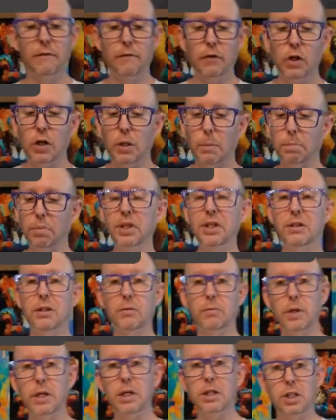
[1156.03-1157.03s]
and if you complete
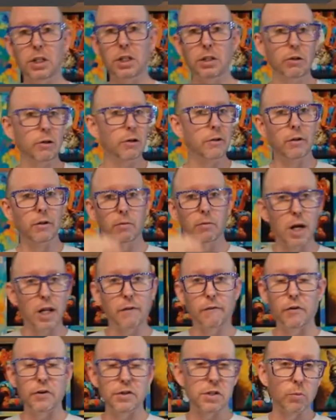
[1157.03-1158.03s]
the region, you're in the
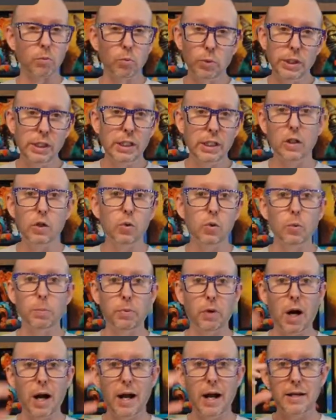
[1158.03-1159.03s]
running for some really cool
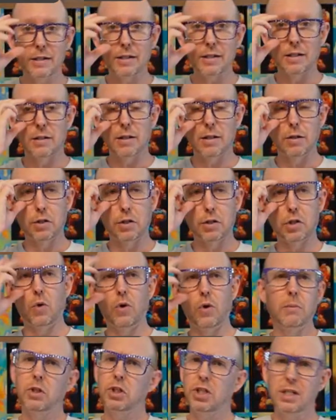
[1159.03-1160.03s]
prizes. There's
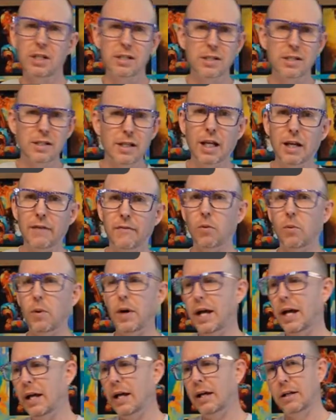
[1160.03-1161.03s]
sewing machines they give
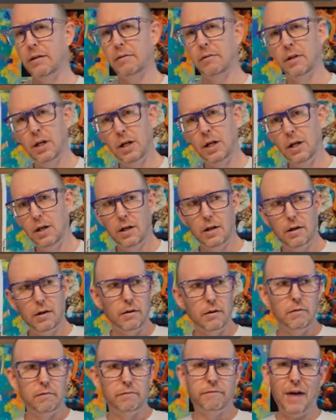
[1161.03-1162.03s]
away, and
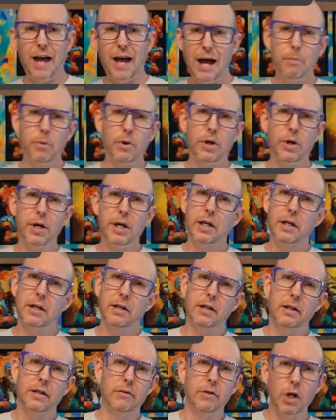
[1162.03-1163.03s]

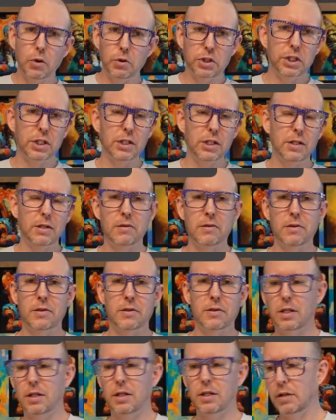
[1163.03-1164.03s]
fabric and
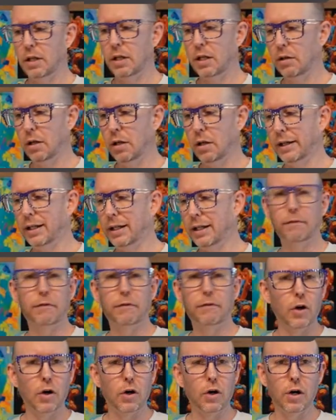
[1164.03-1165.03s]
notions and
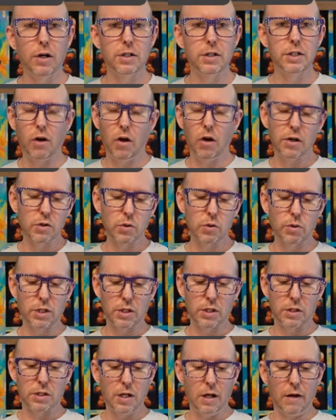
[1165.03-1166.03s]
gift cards and all
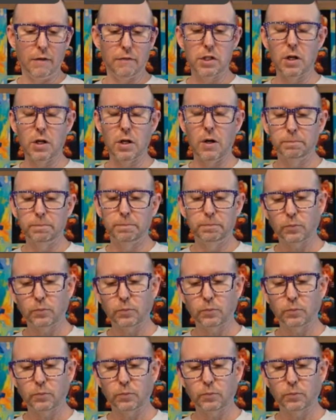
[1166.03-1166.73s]
sorts of stuff. So